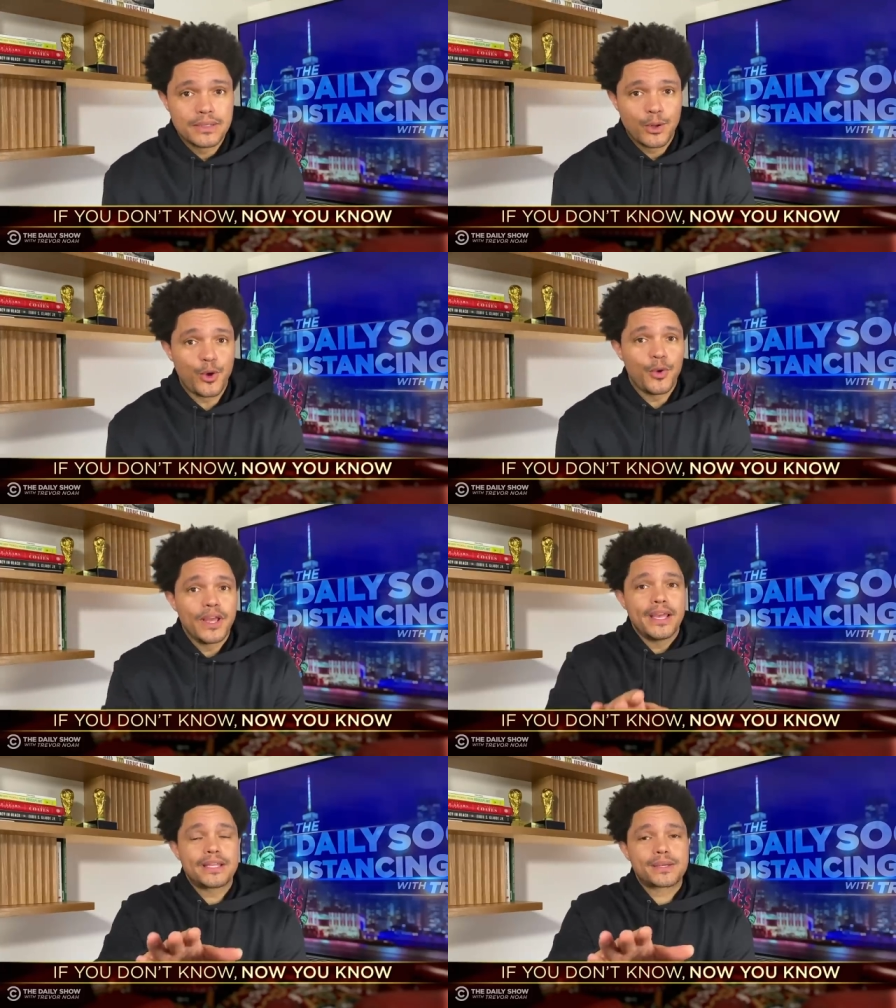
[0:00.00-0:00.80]
Although
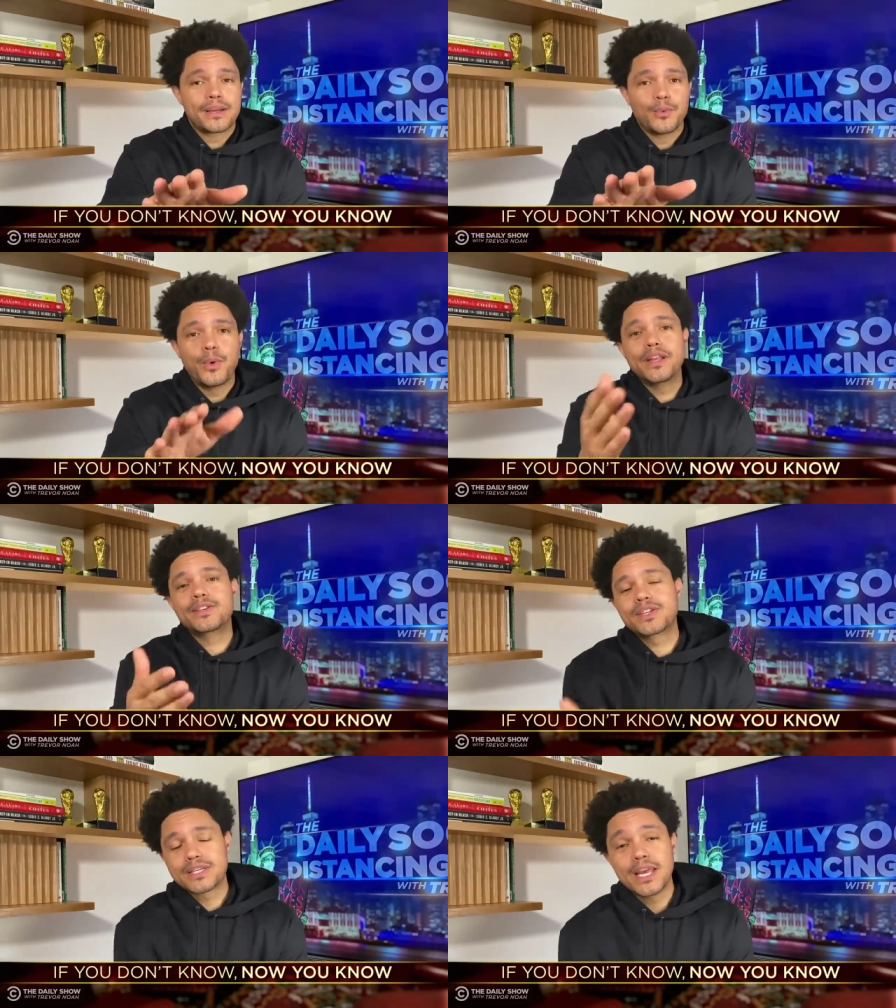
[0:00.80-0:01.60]
it's weird
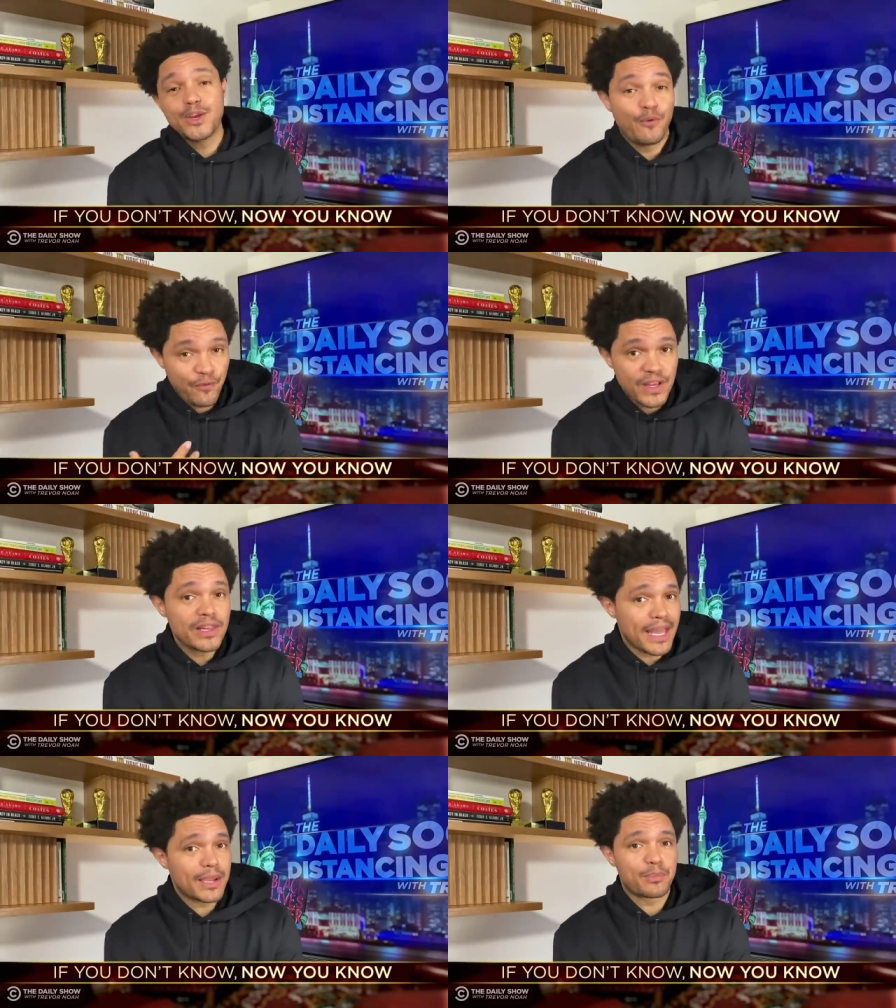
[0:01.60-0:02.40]
to say you
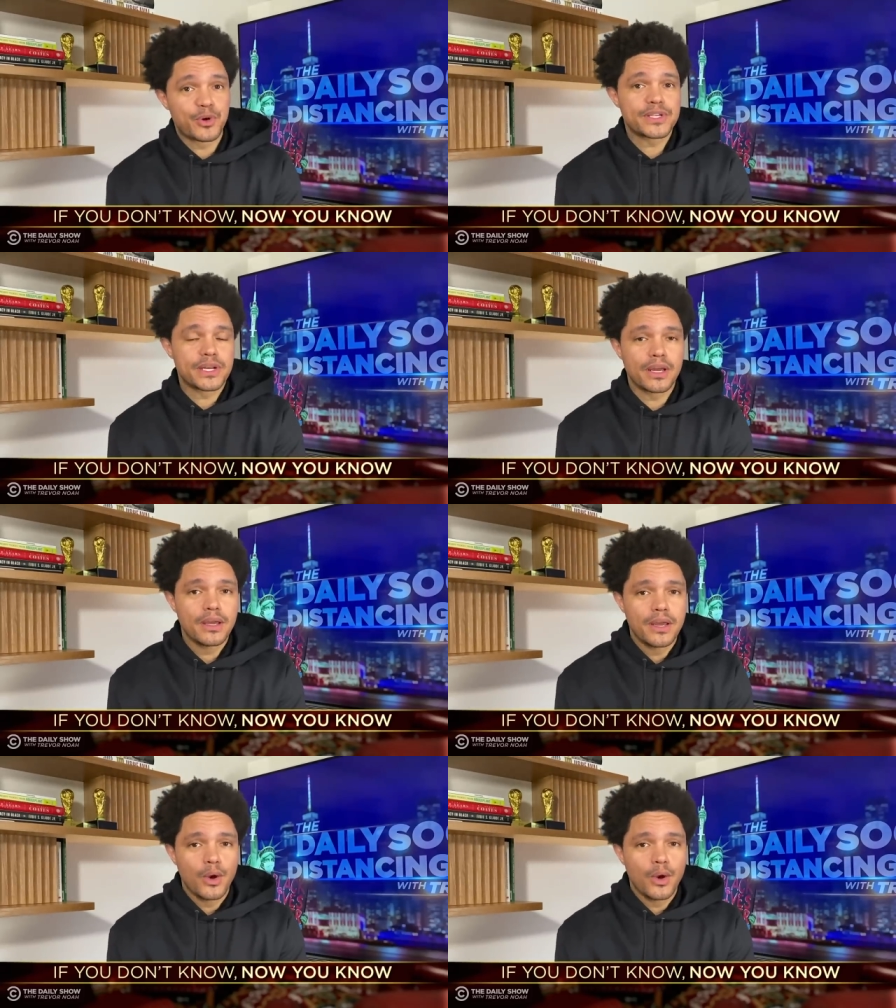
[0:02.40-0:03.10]
feel like a prisoner